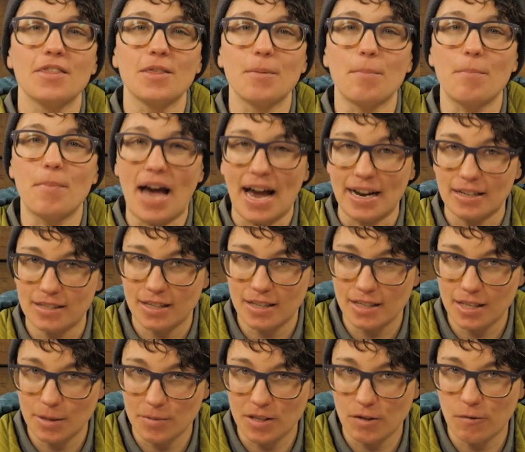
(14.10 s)
The back
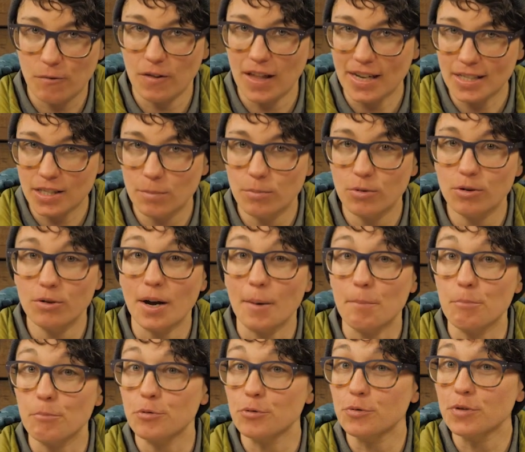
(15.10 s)
system is flexible
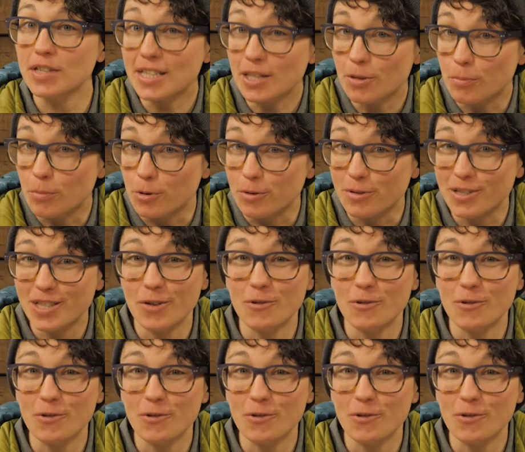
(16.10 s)
and breathable,